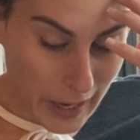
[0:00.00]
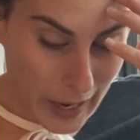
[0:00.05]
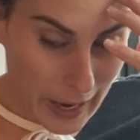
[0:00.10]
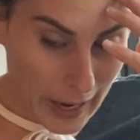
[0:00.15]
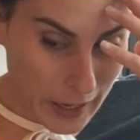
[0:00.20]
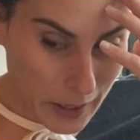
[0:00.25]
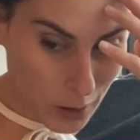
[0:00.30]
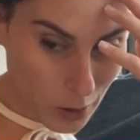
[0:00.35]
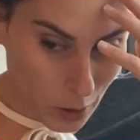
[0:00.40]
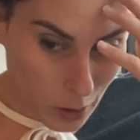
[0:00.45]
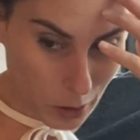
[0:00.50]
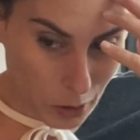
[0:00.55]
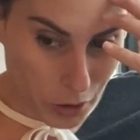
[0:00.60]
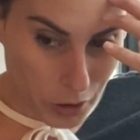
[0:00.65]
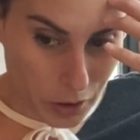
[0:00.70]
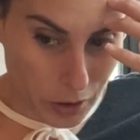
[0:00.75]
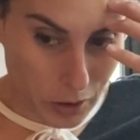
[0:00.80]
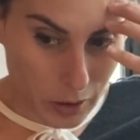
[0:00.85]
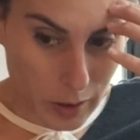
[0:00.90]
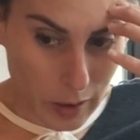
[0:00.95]
and nurture
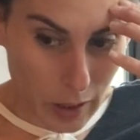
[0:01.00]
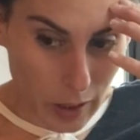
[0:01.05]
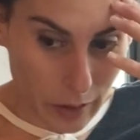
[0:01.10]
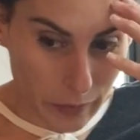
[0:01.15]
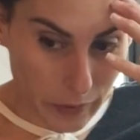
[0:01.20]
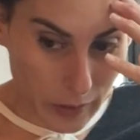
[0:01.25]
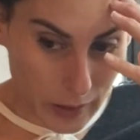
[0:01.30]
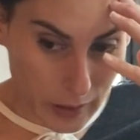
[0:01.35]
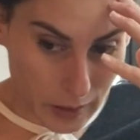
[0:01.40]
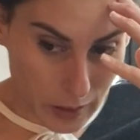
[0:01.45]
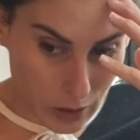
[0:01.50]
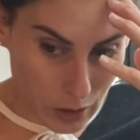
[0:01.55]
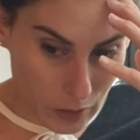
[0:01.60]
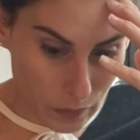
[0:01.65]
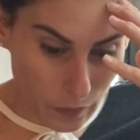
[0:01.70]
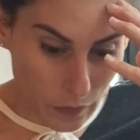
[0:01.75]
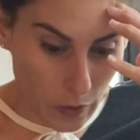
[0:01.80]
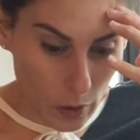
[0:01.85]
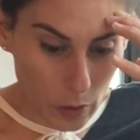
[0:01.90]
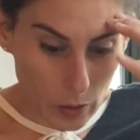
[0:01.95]
yourself and
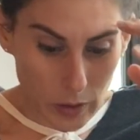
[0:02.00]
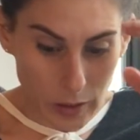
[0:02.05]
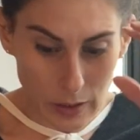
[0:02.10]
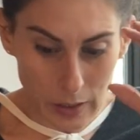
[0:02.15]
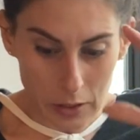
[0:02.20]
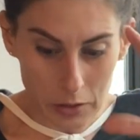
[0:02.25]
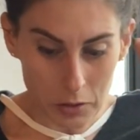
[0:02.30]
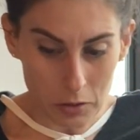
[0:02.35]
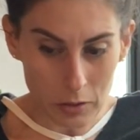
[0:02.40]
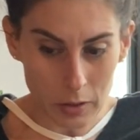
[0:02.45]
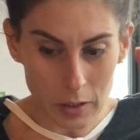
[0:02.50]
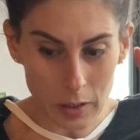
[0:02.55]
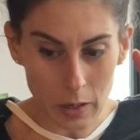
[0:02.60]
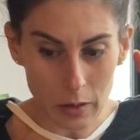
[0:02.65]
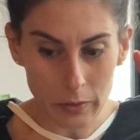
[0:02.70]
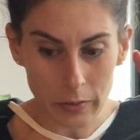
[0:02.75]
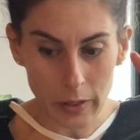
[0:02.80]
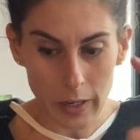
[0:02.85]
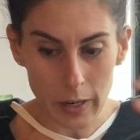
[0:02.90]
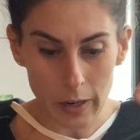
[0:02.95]
focus on your
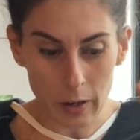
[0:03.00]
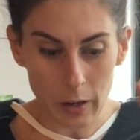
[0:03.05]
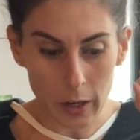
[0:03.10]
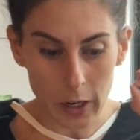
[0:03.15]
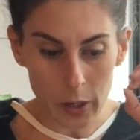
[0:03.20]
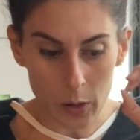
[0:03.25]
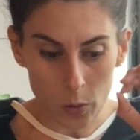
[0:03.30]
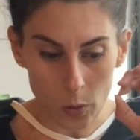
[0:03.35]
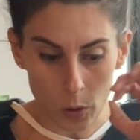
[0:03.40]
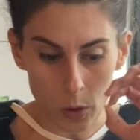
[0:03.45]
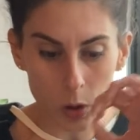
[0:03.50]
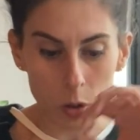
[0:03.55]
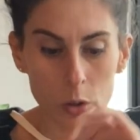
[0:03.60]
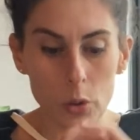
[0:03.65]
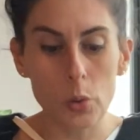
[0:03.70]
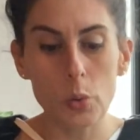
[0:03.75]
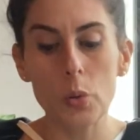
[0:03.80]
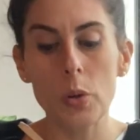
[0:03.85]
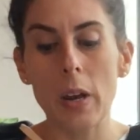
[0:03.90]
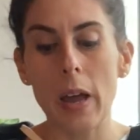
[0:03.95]
self-care in order
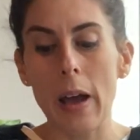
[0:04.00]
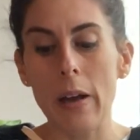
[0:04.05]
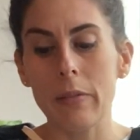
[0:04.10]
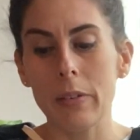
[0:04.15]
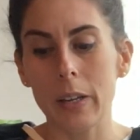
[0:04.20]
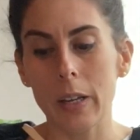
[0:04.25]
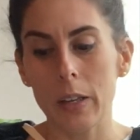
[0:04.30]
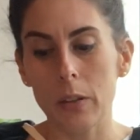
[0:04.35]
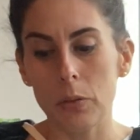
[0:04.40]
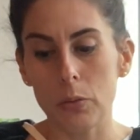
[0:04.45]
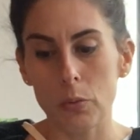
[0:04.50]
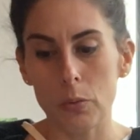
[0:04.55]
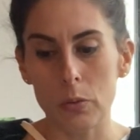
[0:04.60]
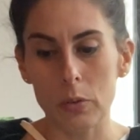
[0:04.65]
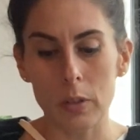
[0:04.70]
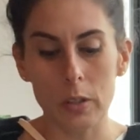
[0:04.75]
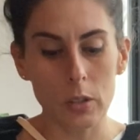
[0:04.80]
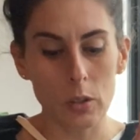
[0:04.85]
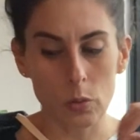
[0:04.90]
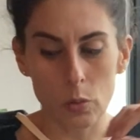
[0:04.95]
to navigate through
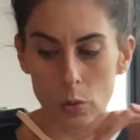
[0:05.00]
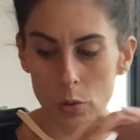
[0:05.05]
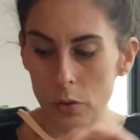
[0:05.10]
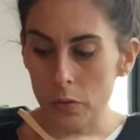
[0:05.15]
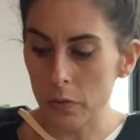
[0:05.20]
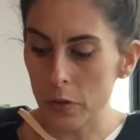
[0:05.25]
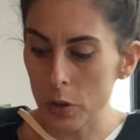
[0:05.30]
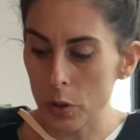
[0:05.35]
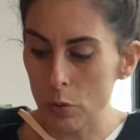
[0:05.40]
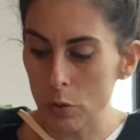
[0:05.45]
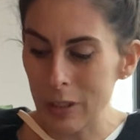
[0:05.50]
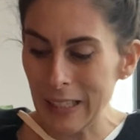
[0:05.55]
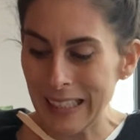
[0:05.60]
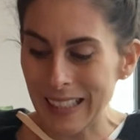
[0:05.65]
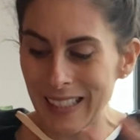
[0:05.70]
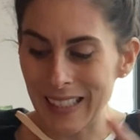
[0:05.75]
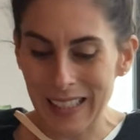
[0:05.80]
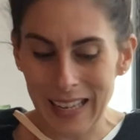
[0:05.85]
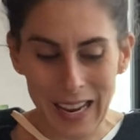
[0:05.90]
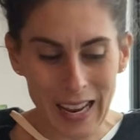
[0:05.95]
this, in order for you to
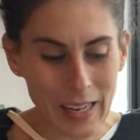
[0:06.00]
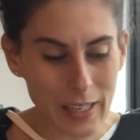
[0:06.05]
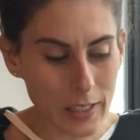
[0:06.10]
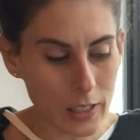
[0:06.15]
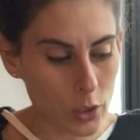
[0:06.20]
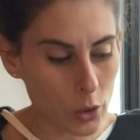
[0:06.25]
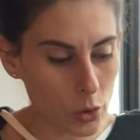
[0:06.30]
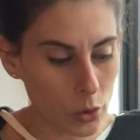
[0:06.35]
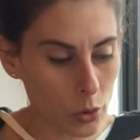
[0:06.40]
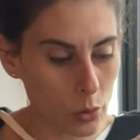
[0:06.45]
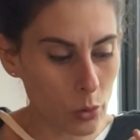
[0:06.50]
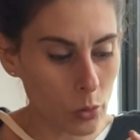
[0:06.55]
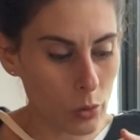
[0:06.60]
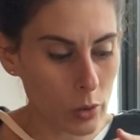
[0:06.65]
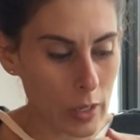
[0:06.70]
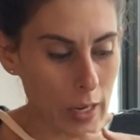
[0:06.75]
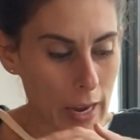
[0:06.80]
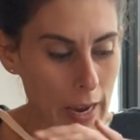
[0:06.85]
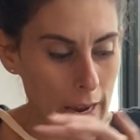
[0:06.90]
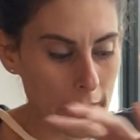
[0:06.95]
get to
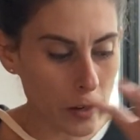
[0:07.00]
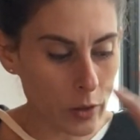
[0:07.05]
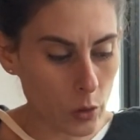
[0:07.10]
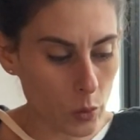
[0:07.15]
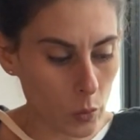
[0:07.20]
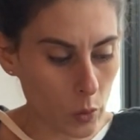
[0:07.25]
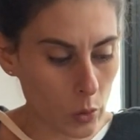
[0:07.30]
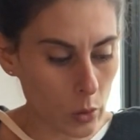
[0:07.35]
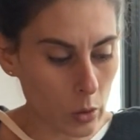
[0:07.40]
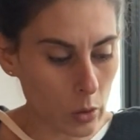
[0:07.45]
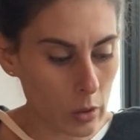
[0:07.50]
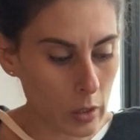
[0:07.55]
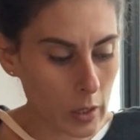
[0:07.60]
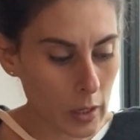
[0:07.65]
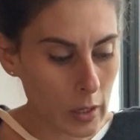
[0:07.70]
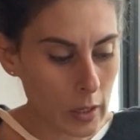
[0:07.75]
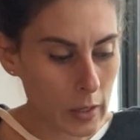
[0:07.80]
the actual